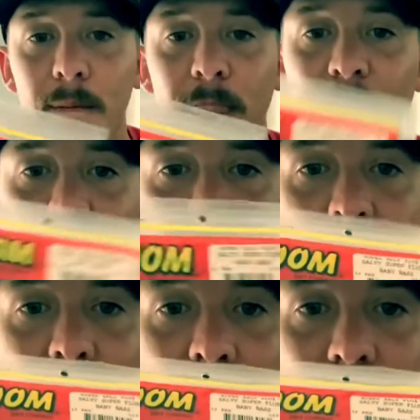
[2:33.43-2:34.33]
This
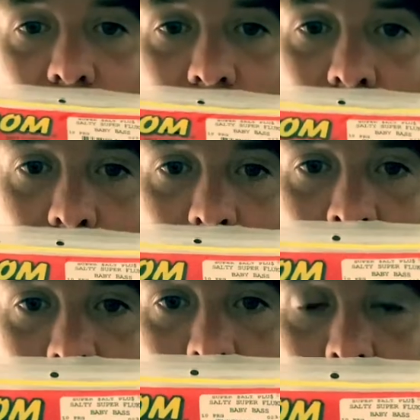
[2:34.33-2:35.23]
color though
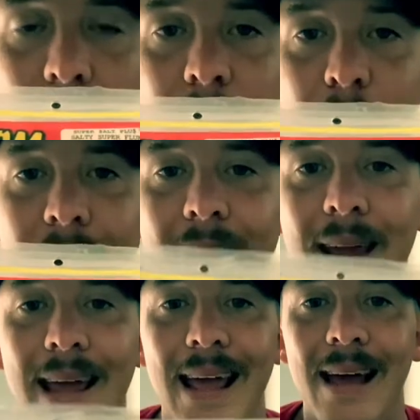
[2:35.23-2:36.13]
has been
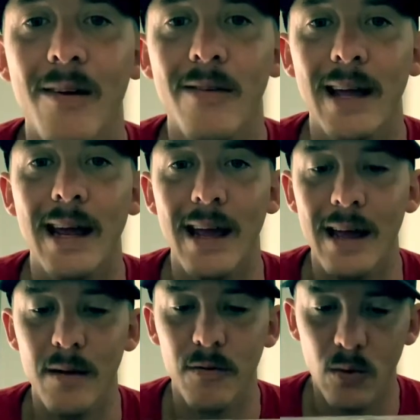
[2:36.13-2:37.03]
killing
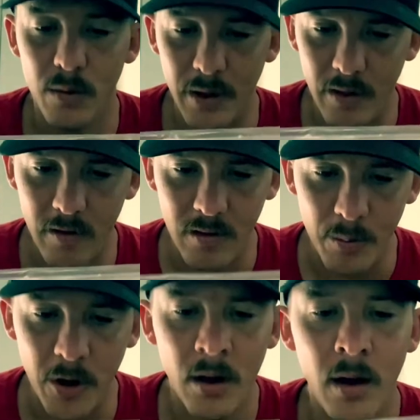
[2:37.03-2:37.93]
it for me this
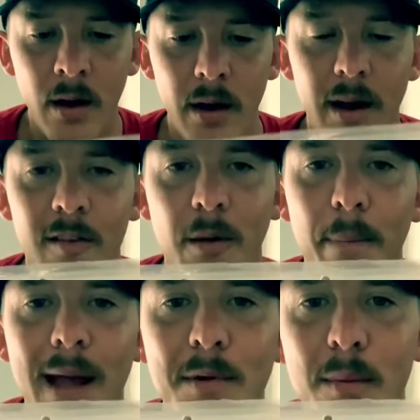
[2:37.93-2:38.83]
summer. It's a
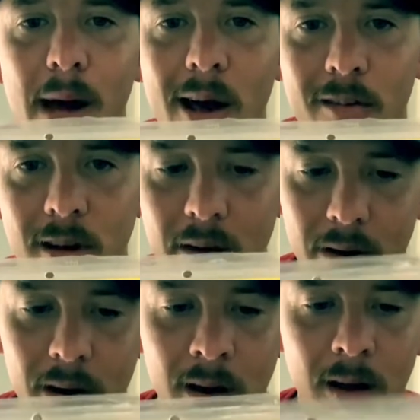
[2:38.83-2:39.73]
baby bass
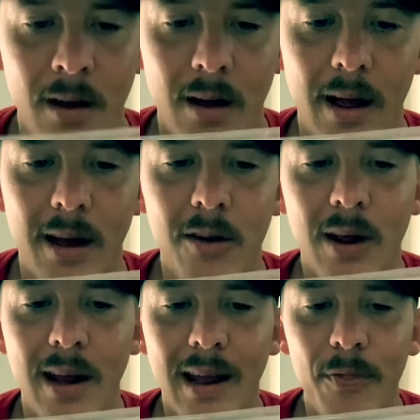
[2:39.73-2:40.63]
color, and you
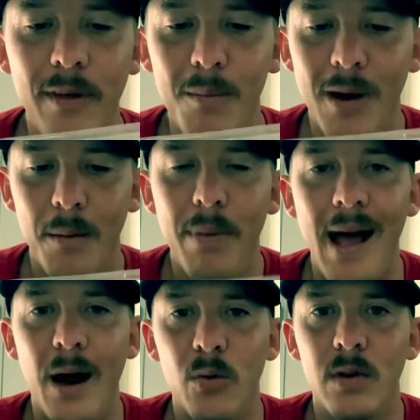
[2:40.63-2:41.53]
can get them in a
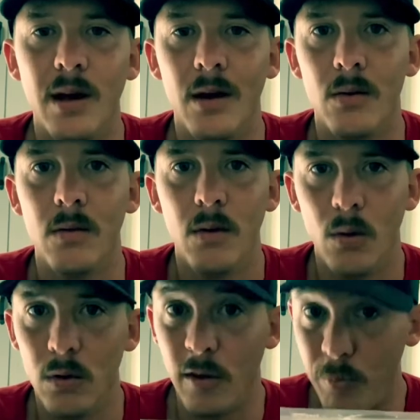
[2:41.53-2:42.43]
paddle tail
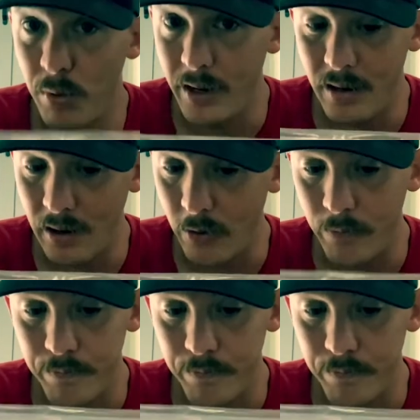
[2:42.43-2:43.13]
or a split tail,